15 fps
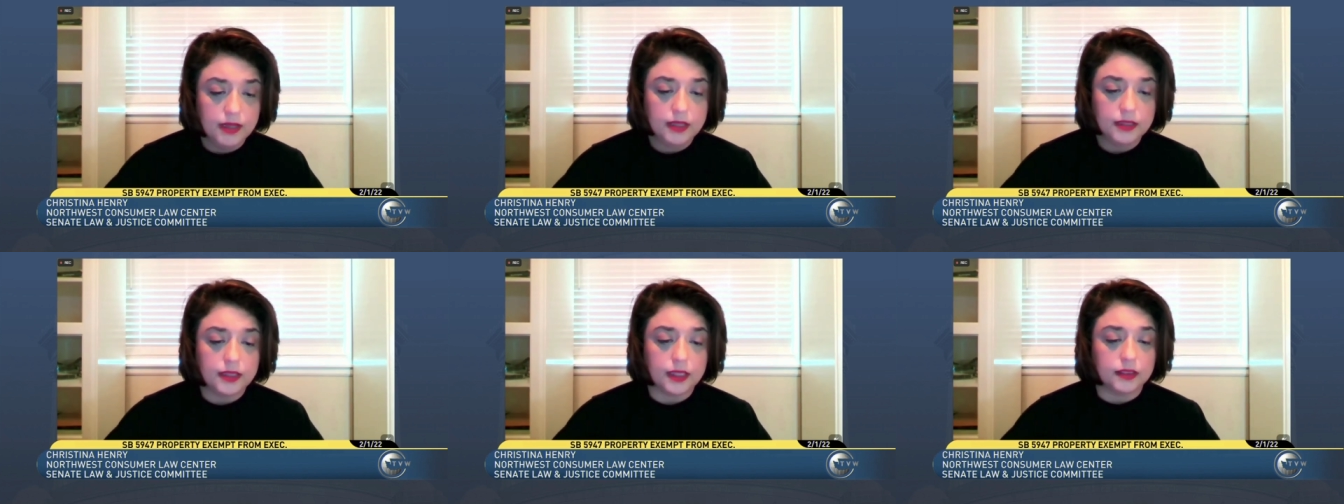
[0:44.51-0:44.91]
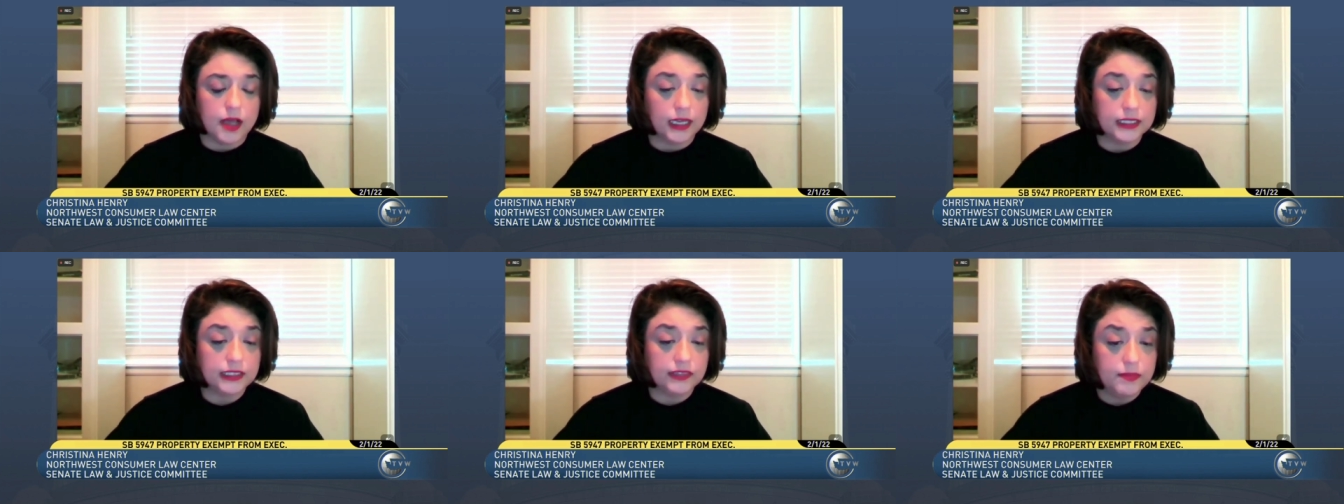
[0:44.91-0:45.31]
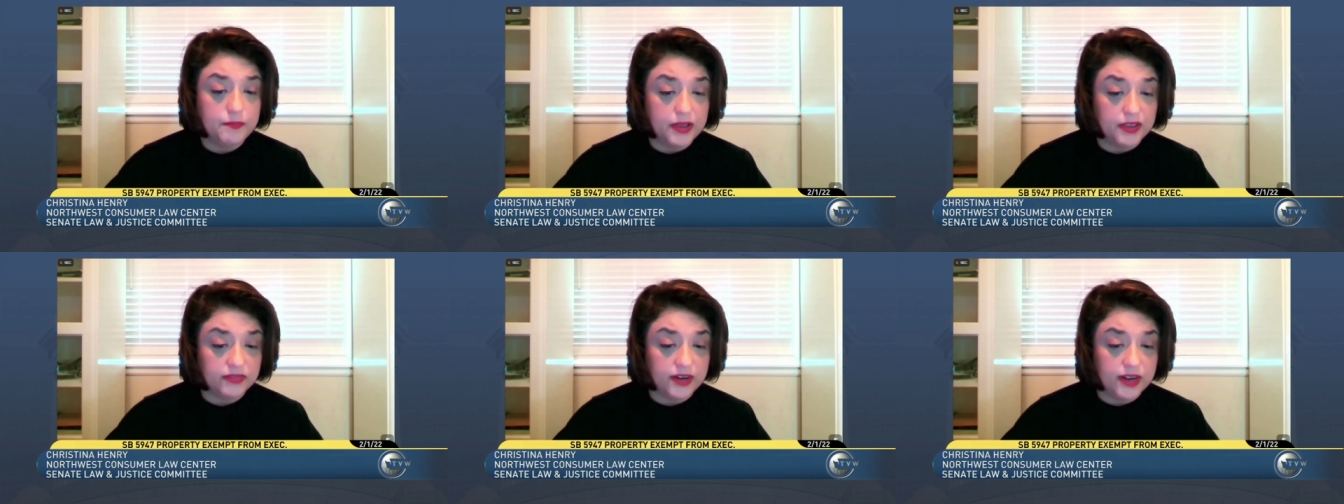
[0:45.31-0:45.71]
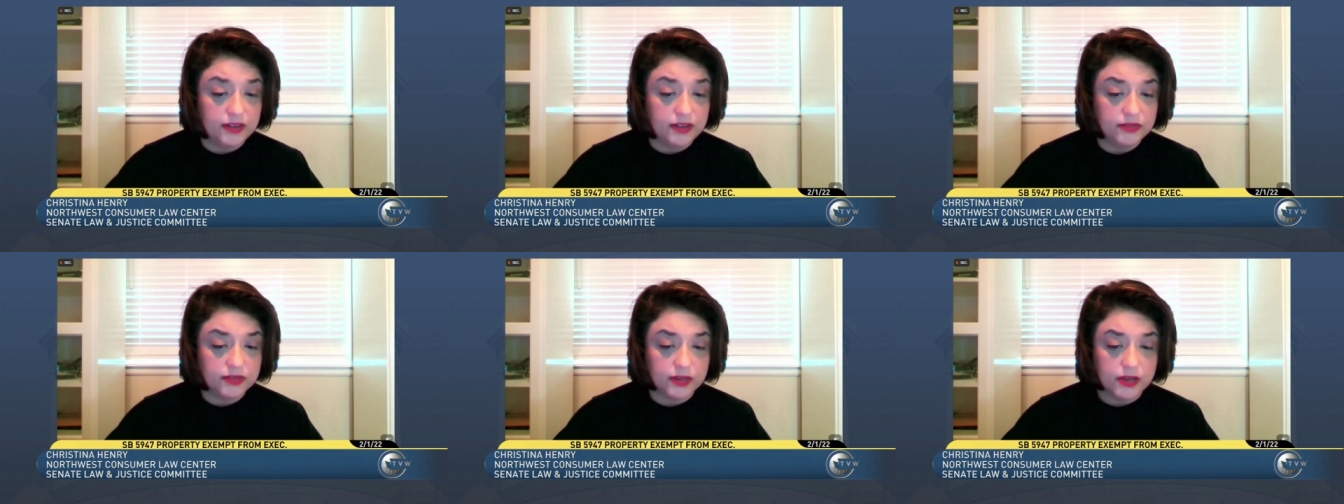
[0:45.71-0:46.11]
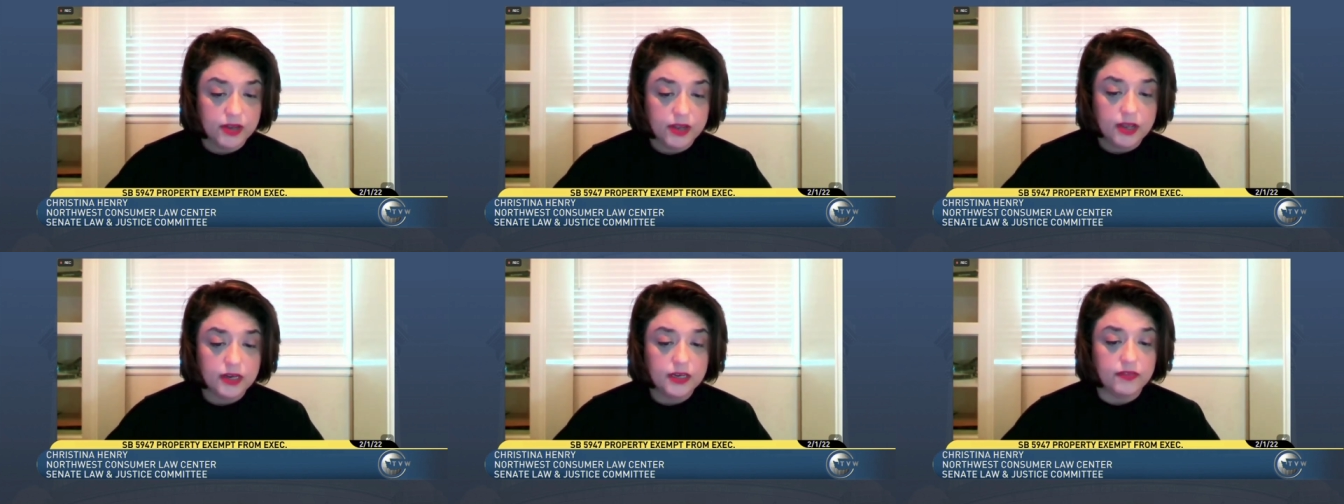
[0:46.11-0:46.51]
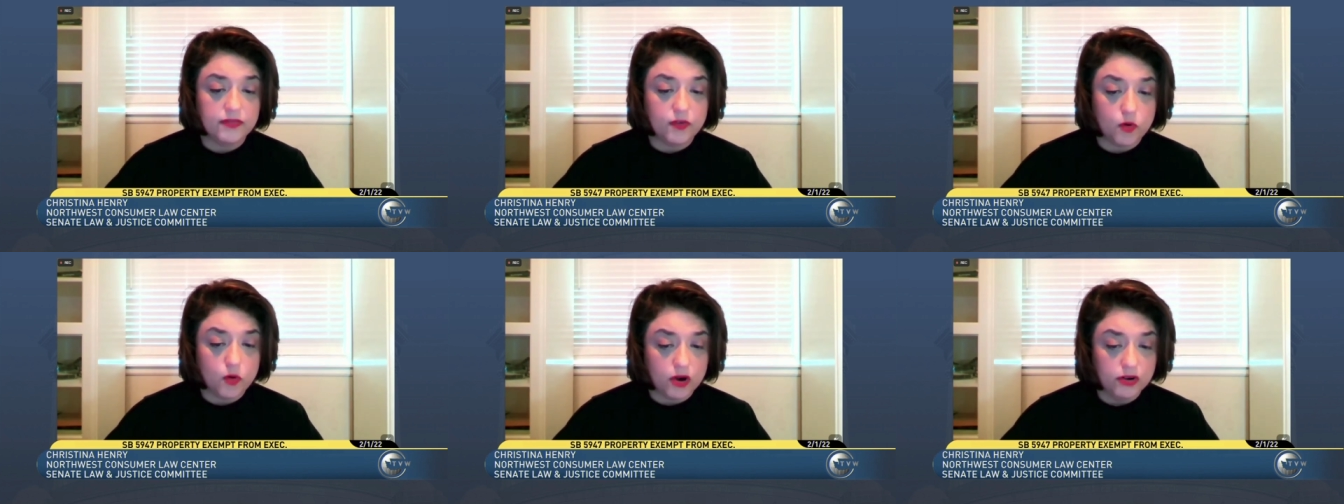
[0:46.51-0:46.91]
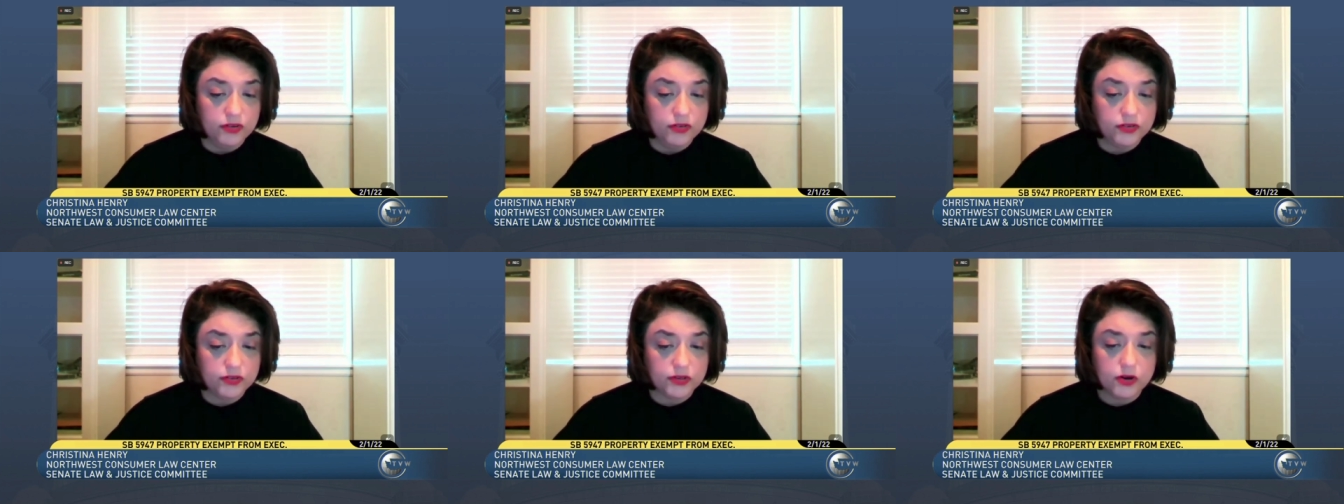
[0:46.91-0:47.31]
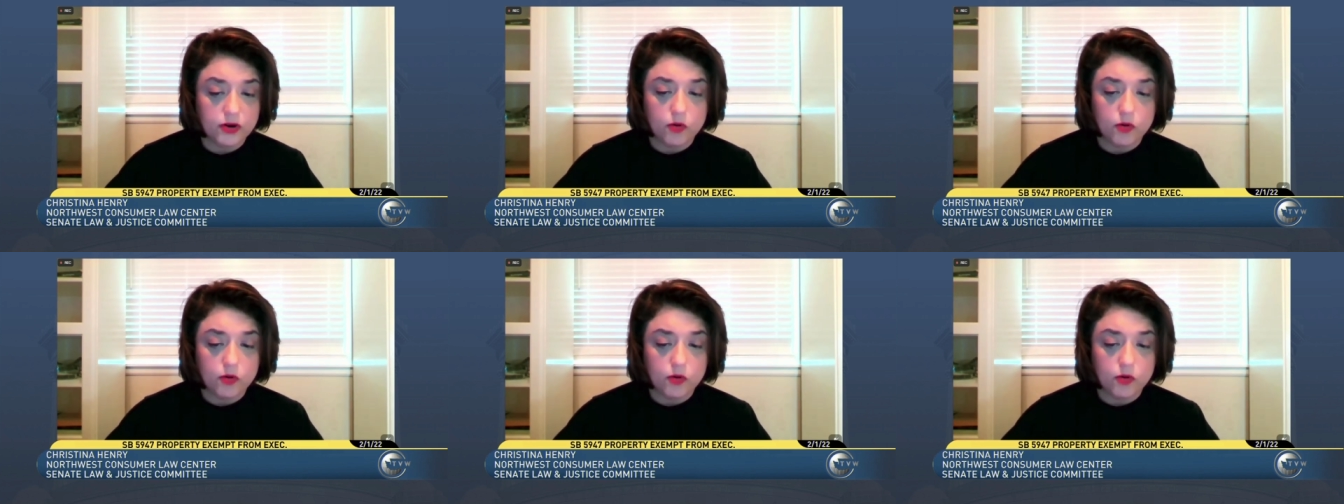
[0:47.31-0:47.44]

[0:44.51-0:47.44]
the loss of a business, divorce,